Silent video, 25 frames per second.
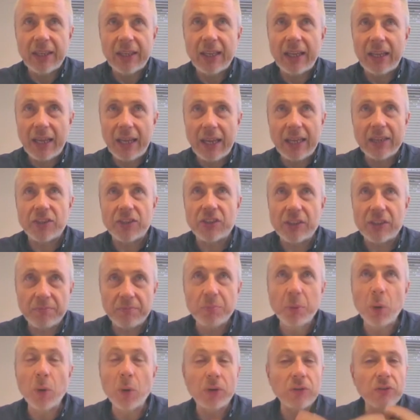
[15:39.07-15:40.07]
it's
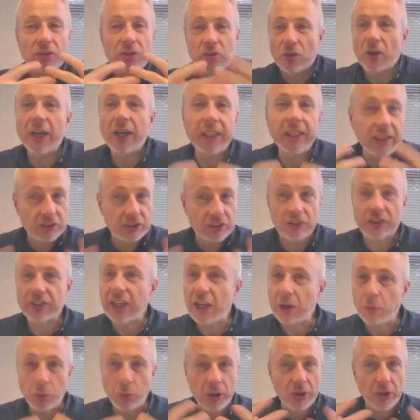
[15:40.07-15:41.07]
important to try and just
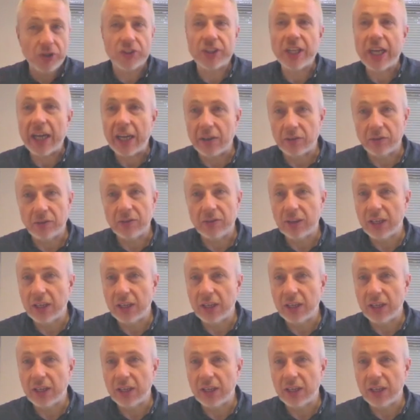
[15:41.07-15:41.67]
get words down.